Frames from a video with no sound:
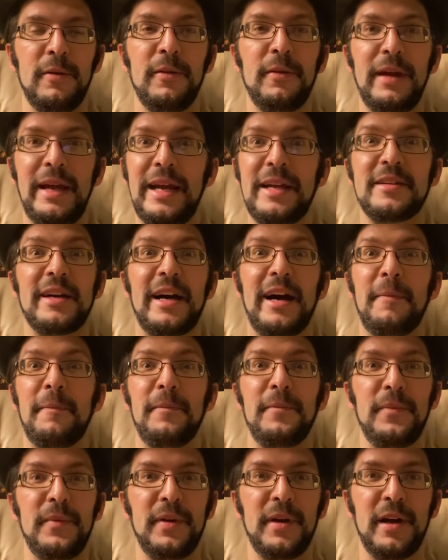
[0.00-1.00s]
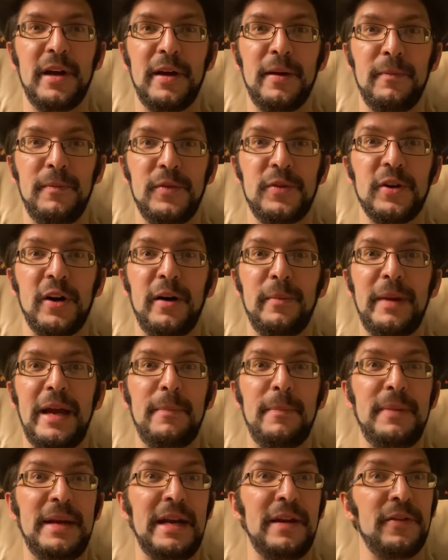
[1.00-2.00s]
anytime
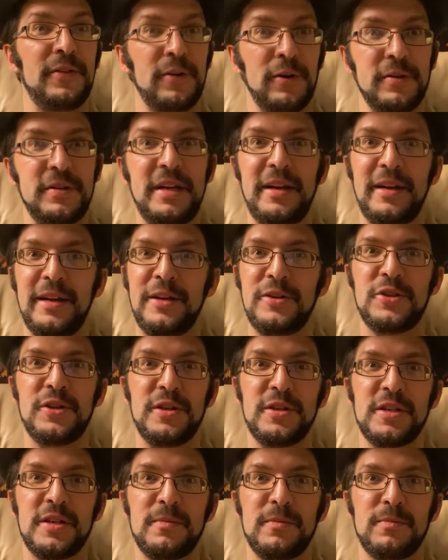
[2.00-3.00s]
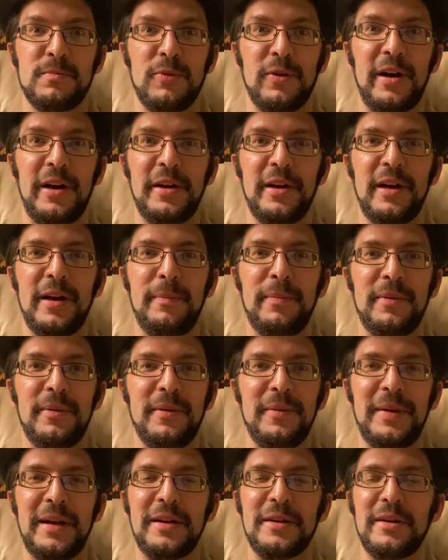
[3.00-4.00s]
Dollman being 13 inches is brought up. I
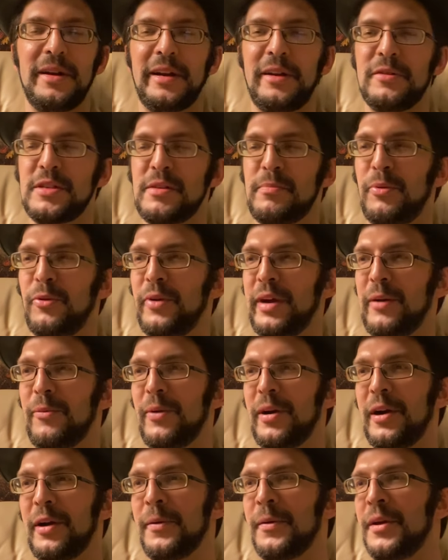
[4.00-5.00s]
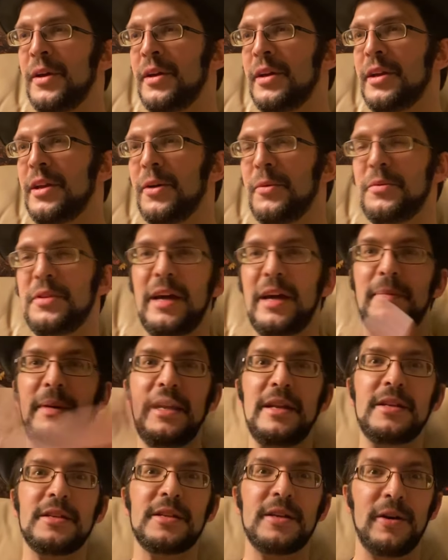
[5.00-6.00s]
mean, like there's a point where
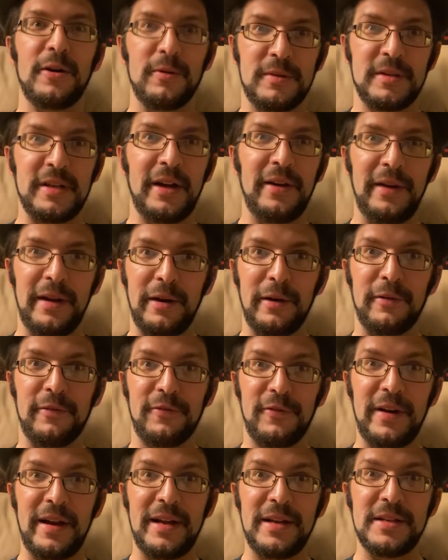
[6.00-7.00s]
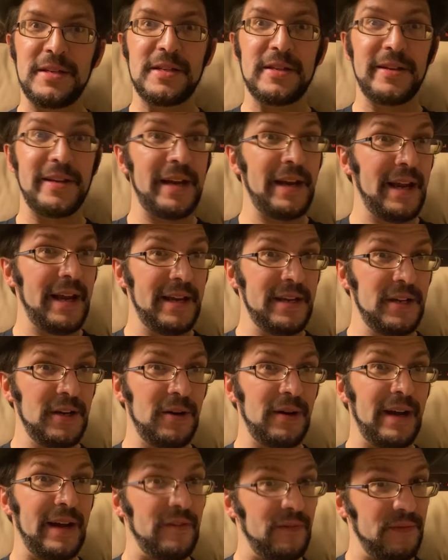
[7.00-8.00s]
Debi's telling her friends like
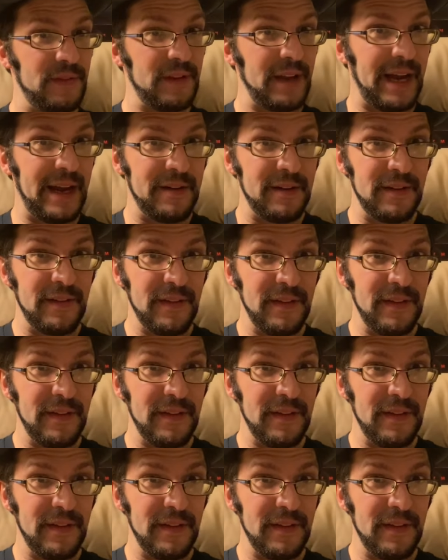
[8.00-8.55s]
I